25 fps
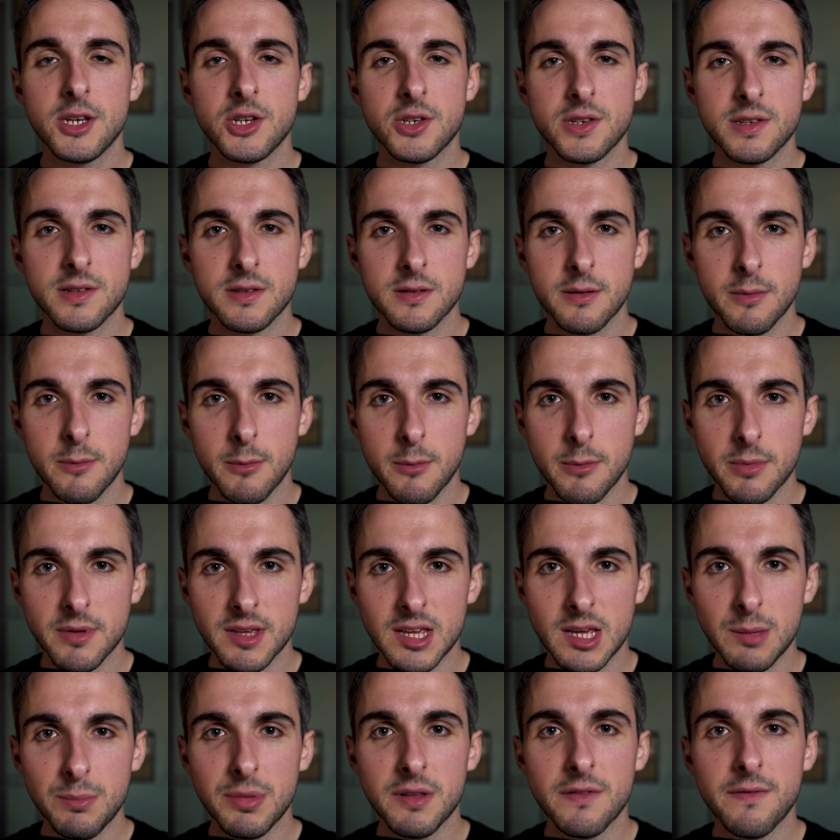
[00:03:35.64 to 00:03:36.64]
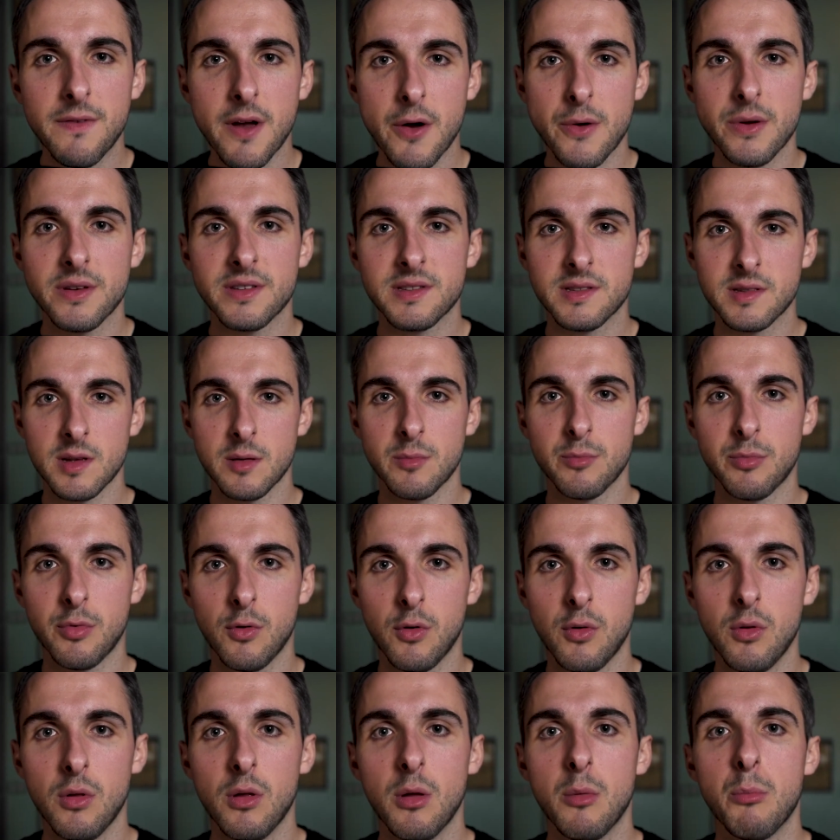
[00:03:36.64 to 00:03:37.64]
Just keep it very
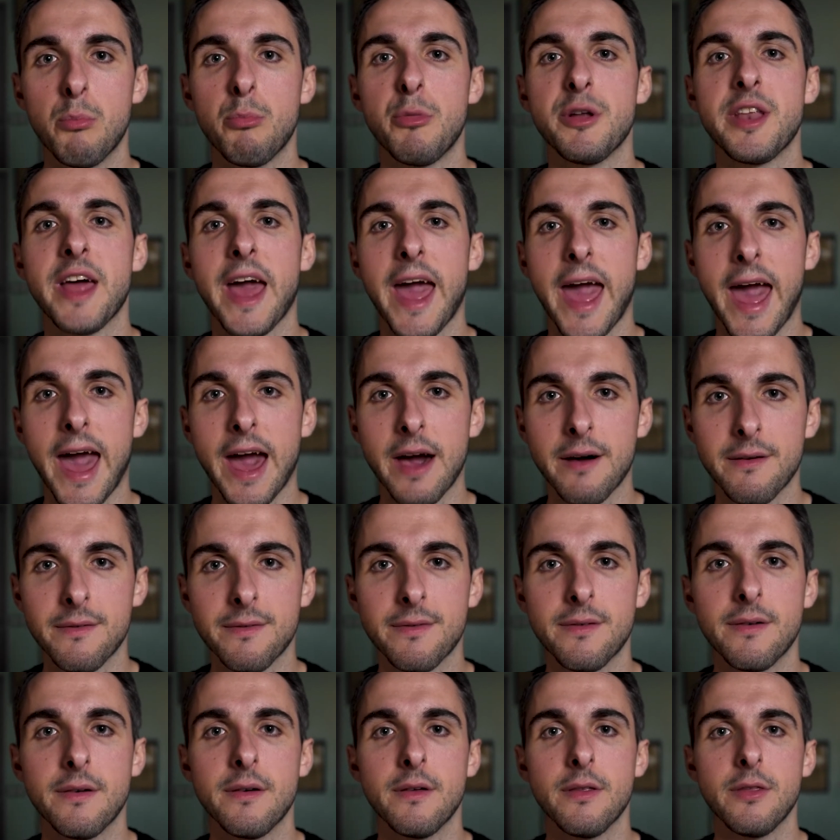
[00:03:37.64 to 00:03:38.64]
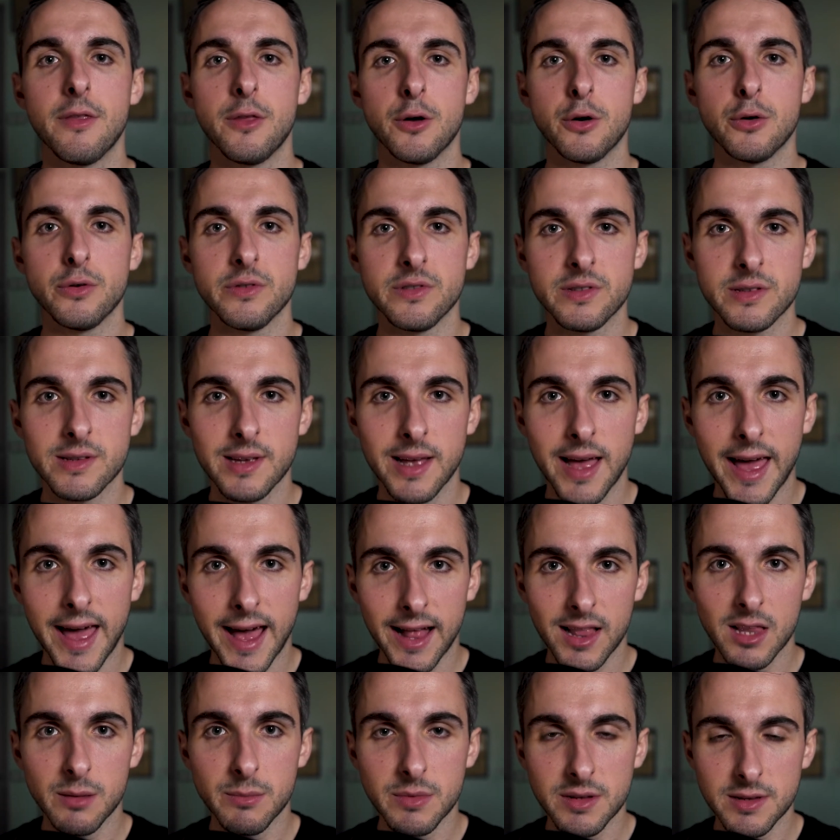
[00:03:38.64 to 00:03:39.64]
simple, but have those
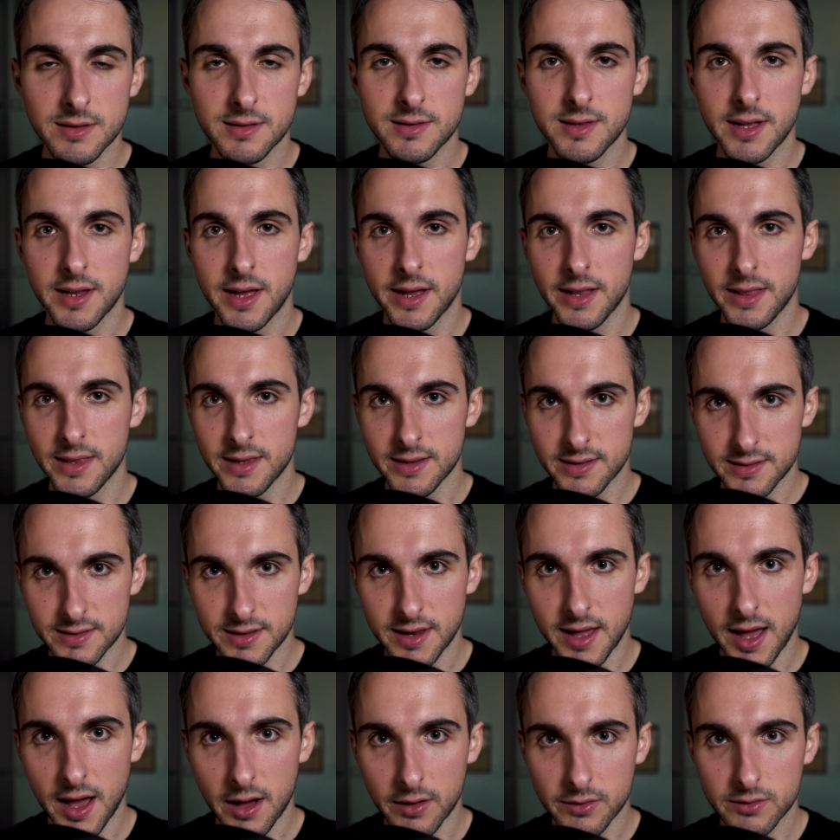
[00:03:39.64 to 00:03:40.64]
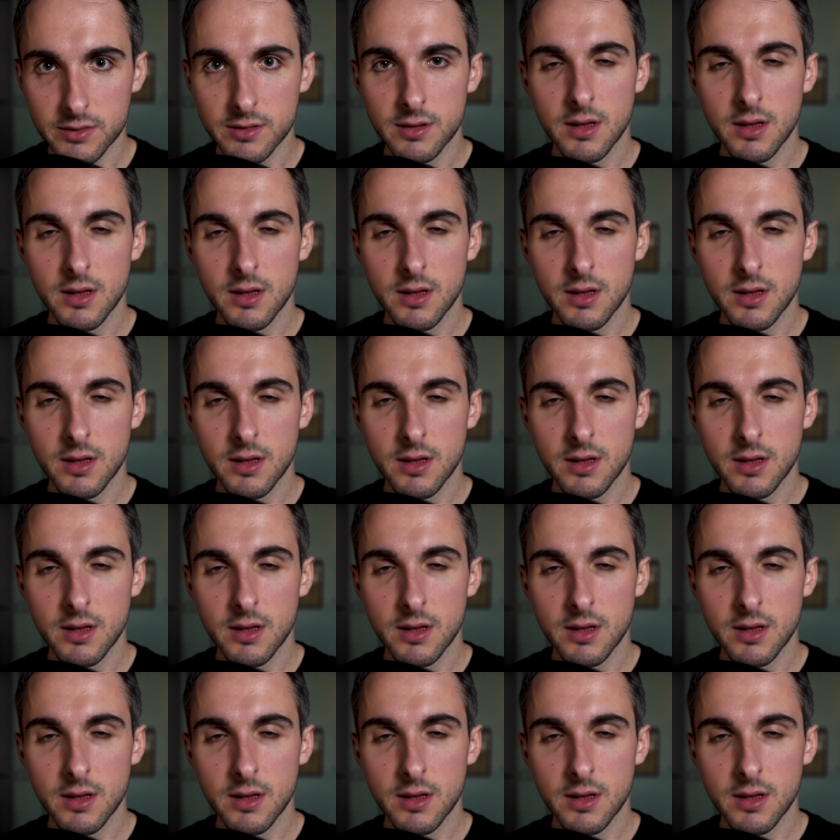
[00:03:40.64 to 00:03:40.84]
elements that I listed out.